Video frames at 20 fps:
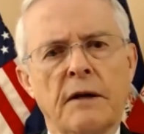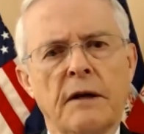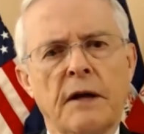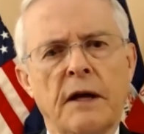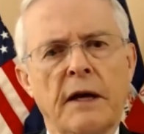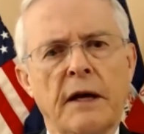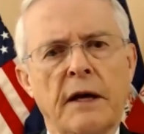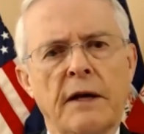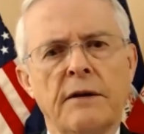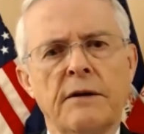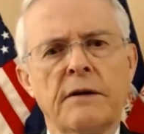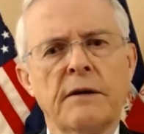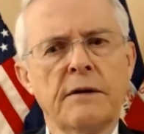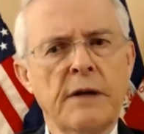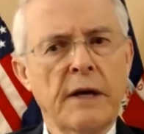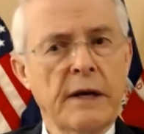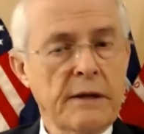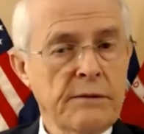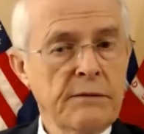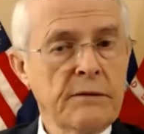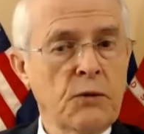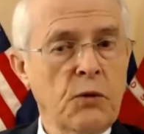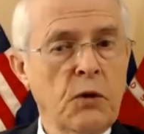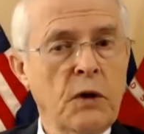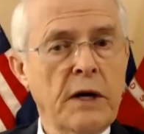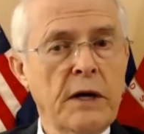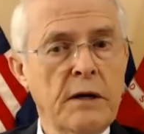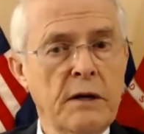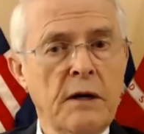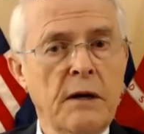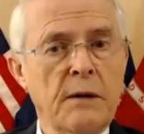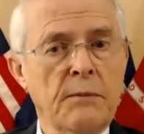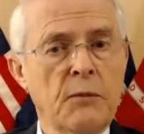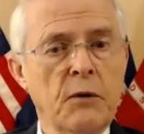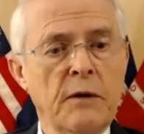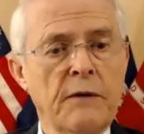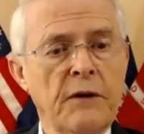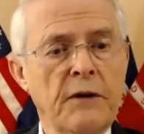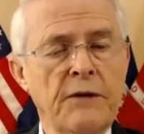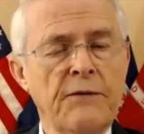and they had quite a
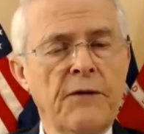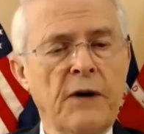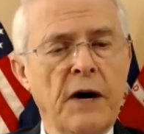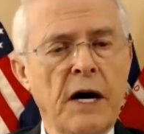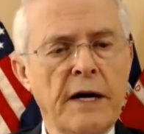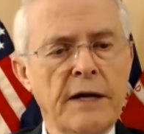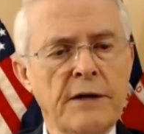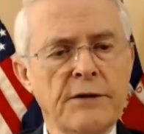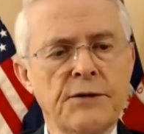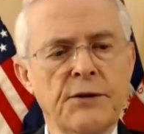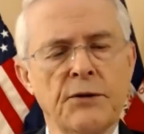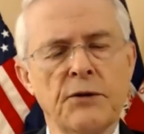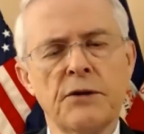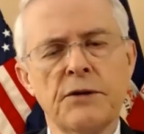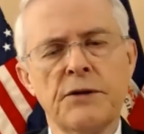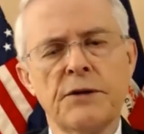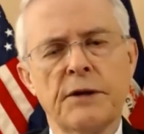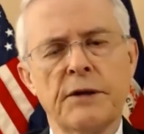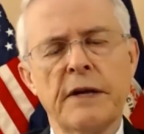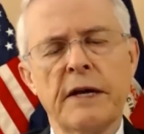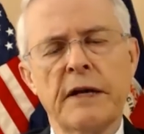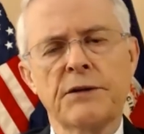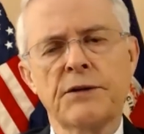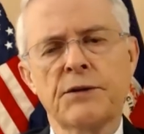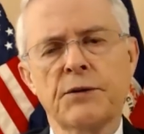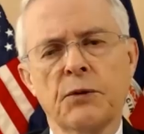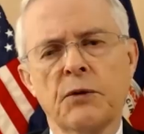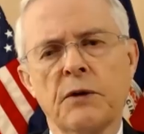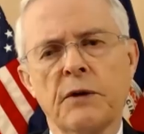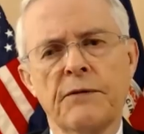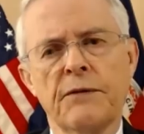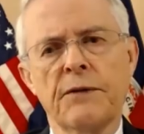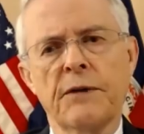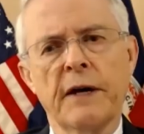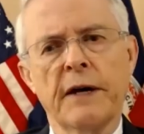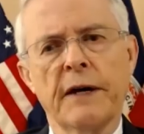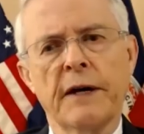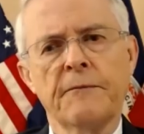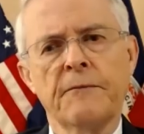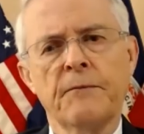number of advisors and that sort of
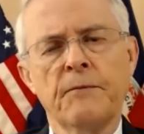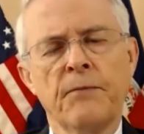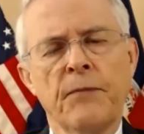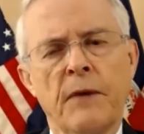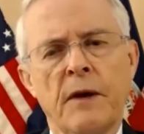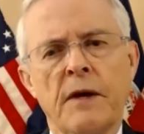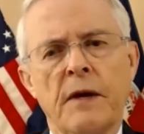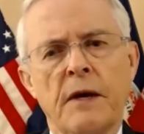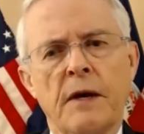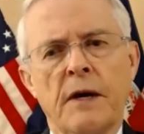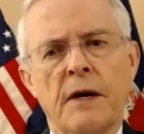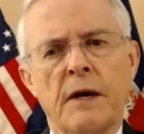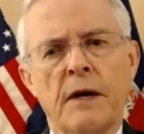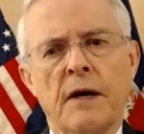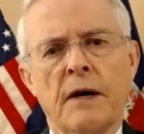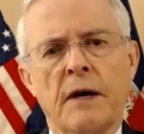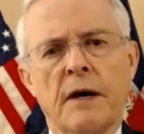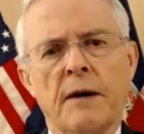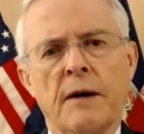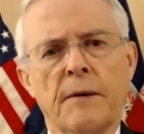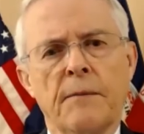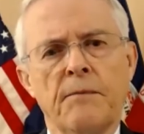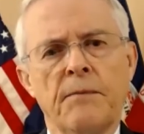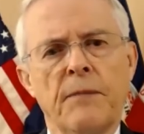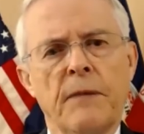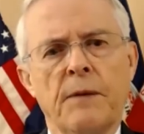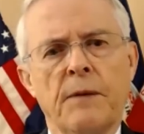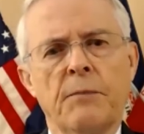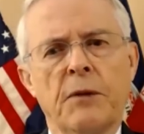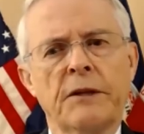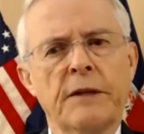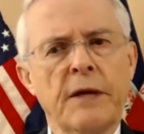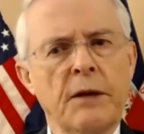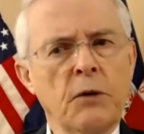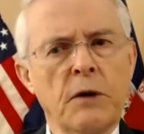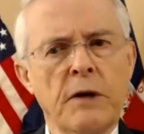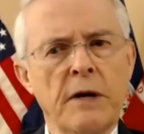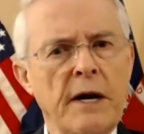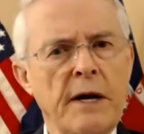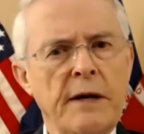thing. But they
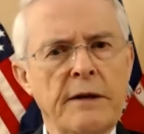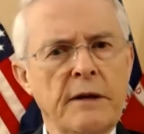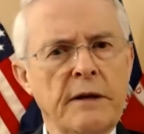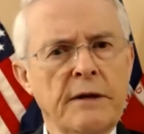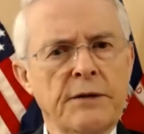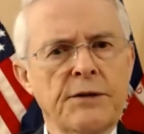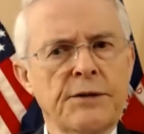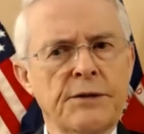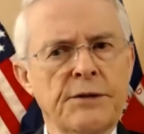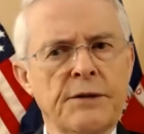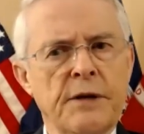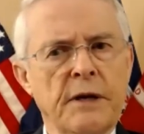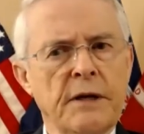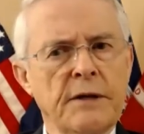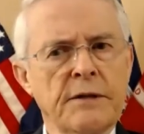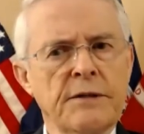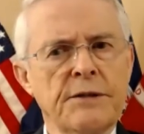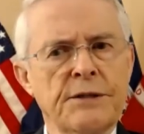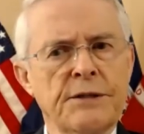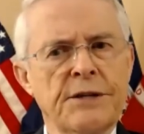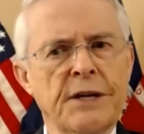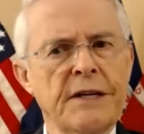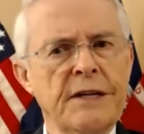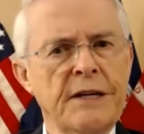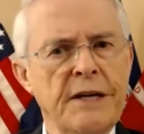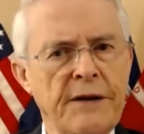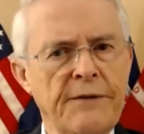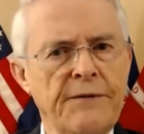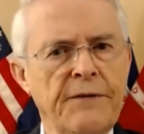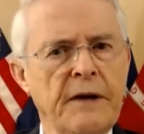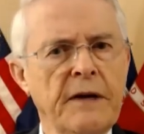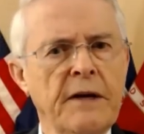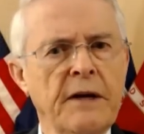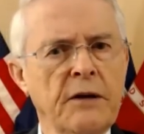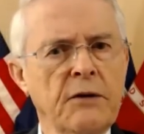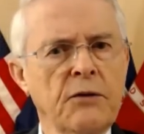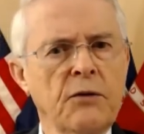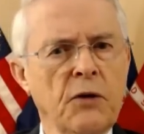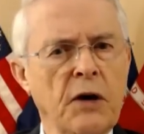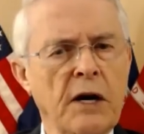were not a
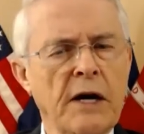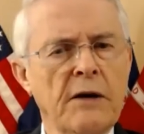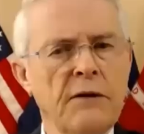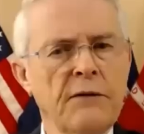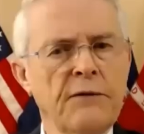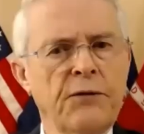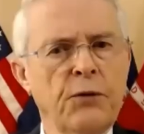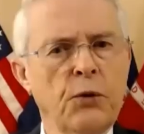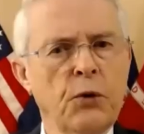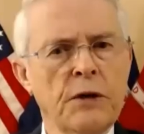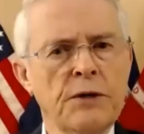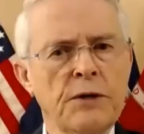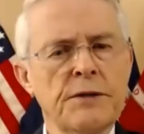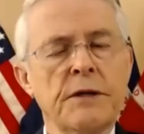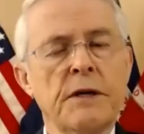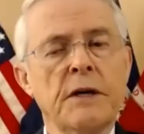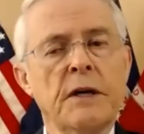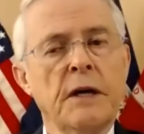significant ground force.